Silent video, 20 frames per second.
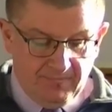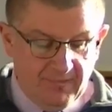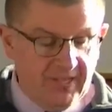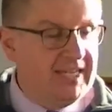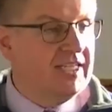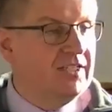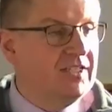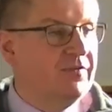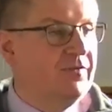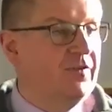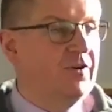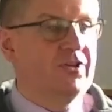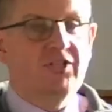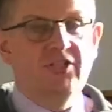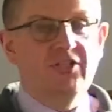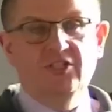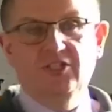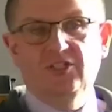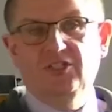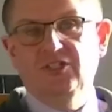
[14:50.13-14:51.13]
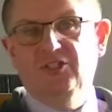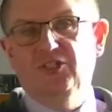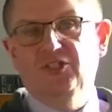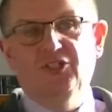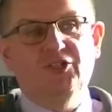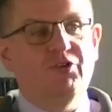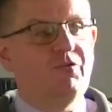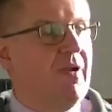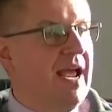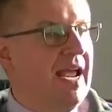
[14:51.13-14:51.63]
These verses
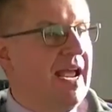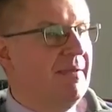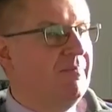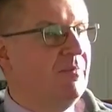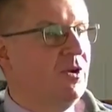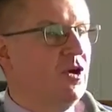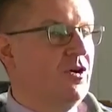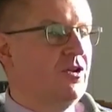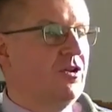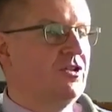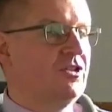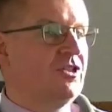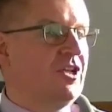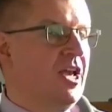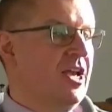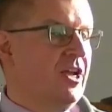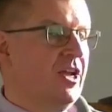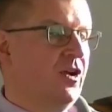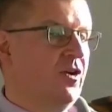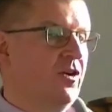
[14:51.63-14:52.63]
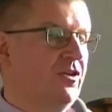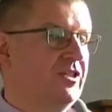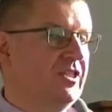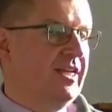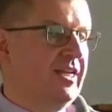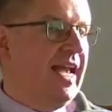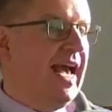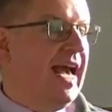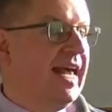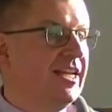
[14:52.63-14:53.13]
describe God's
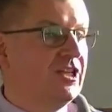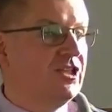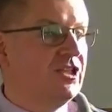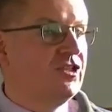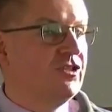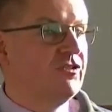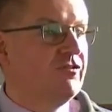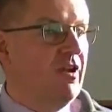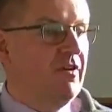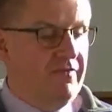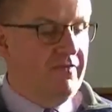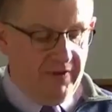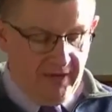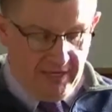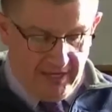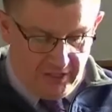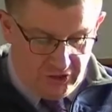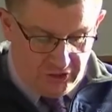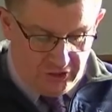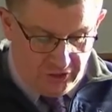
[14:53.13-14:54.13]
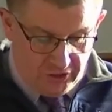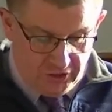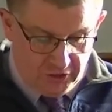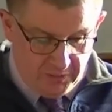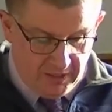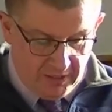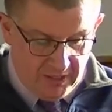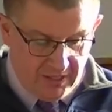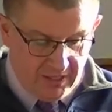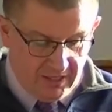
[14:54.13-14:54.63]
catastrophic
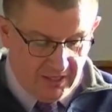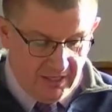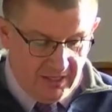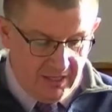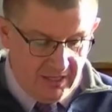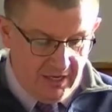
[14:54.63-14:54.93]
judgment